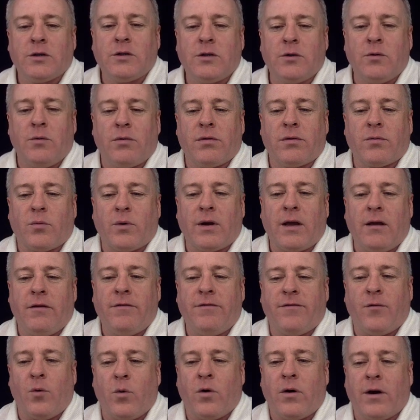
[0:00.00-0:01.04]
2, 3,
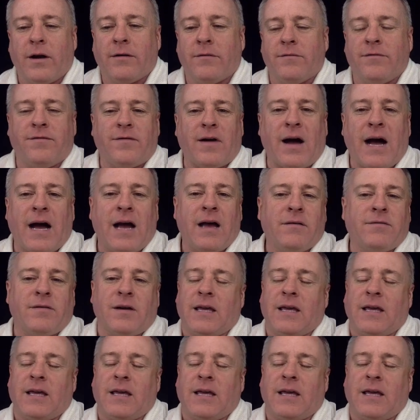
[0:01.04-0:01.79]
4, and 5.